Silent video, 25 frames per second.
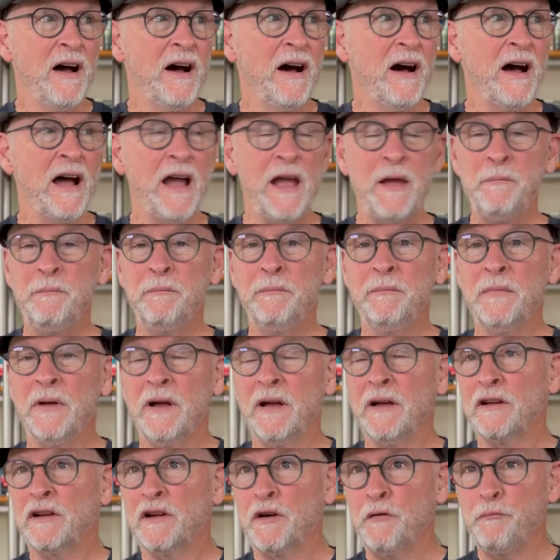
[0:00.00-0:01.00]
I'm
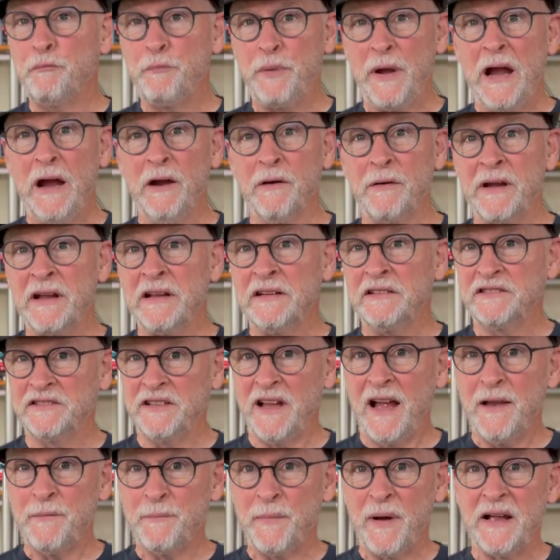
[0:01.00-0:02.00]
comparing
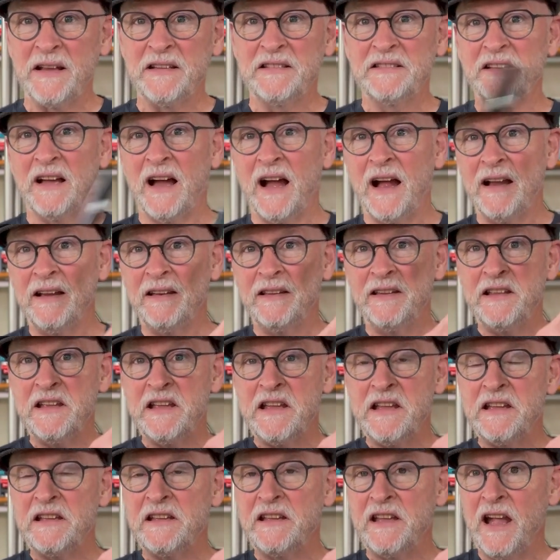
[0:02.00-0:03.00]
side by side
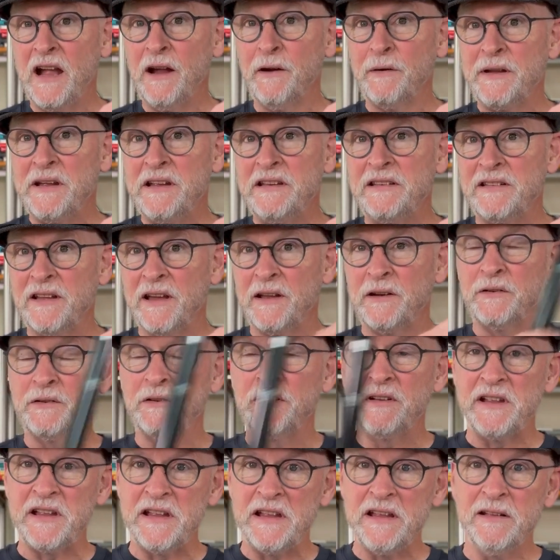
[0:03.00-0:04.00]
the Kerry Tenor
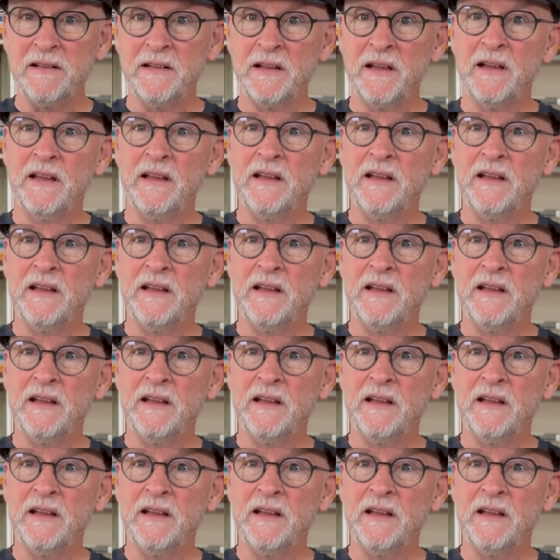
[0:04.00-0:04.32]
D,